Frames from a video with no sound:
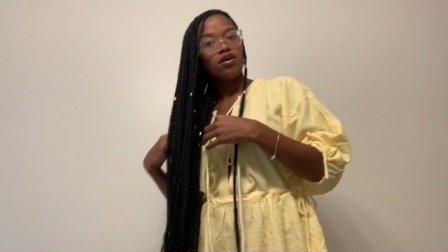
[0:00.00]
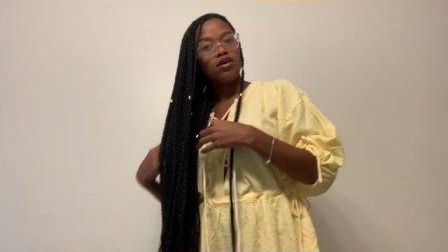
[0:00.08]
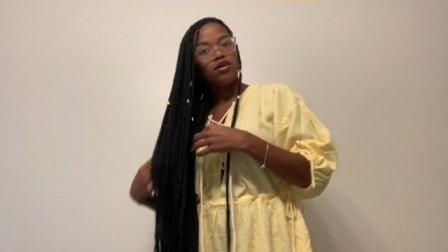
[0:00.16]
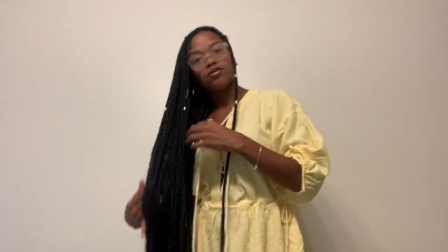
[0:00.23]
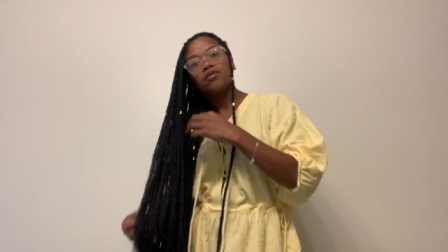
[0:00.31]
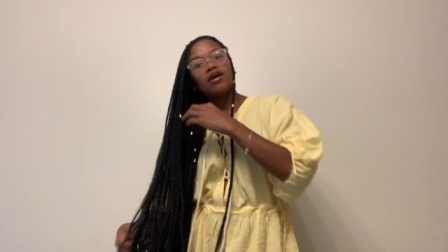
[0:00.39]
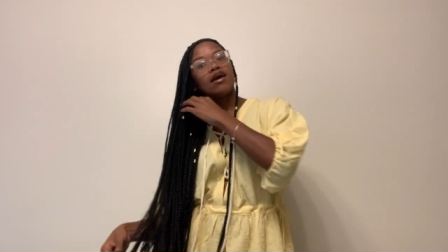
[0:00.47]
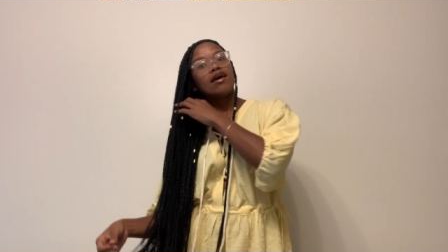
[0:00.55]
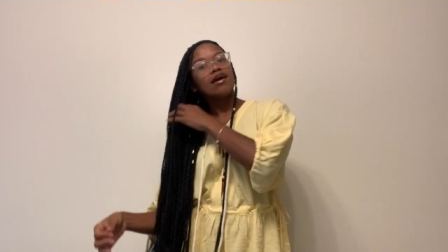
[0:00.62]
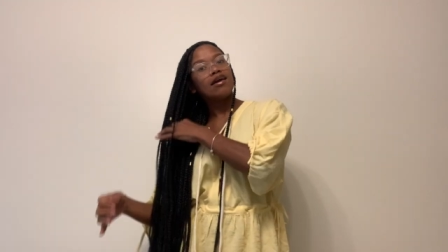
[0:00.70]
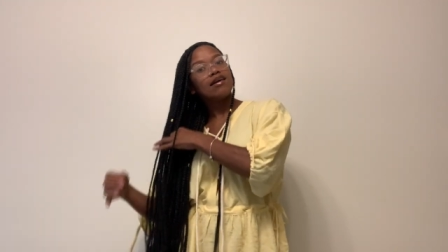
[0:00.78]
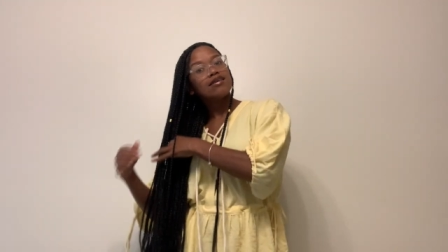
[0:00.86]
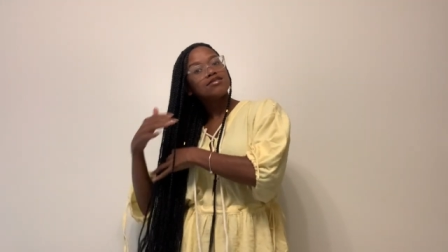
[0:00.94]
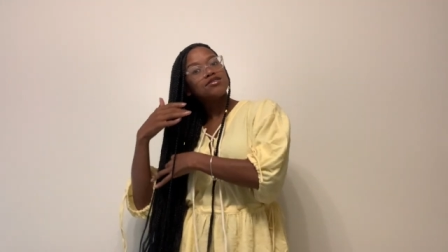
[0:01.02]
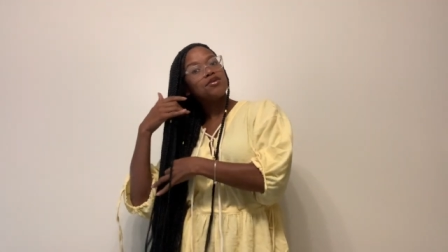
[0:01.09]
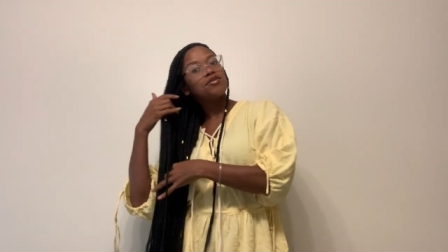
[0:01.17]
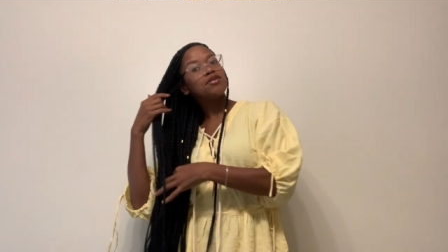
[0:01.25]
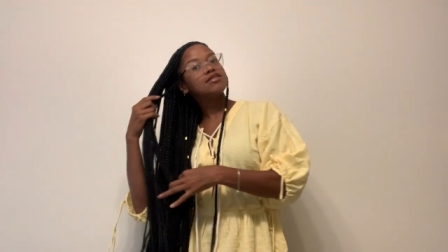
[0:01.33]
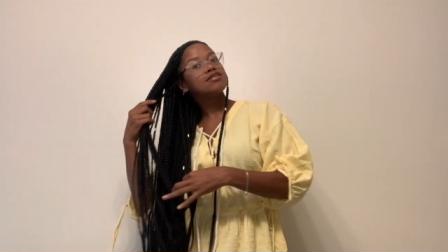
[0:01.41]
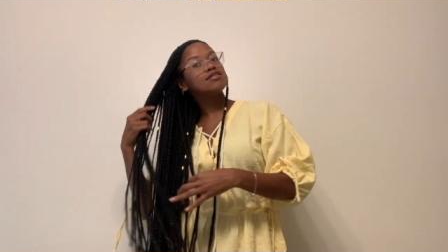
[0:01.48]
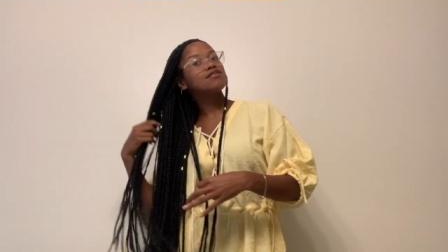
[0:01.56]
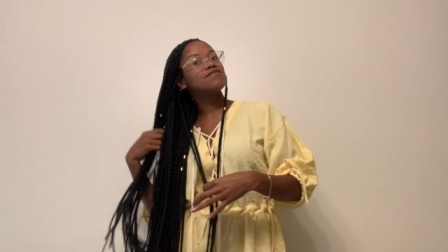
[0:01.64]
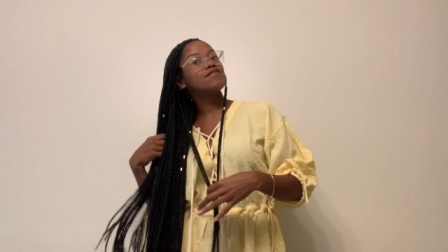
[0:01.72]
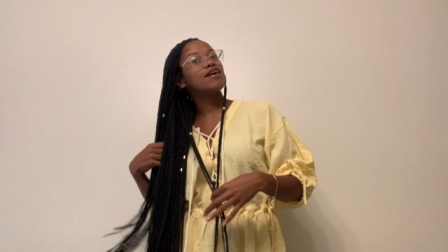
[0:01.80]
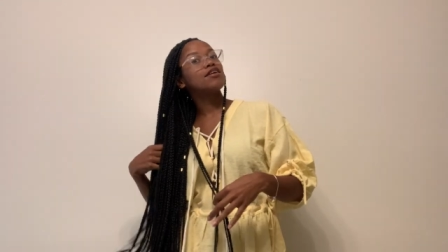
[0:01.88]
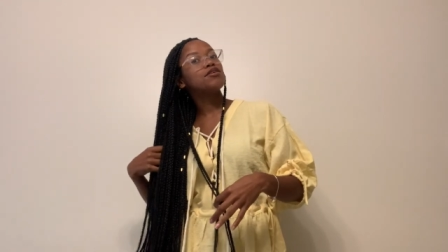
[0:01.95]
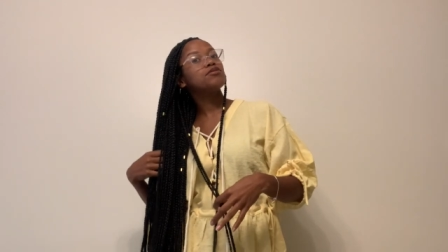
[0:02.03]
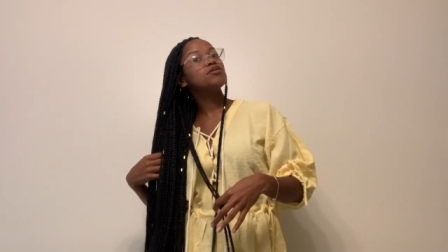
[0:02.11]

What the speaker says: Okay, so this is the final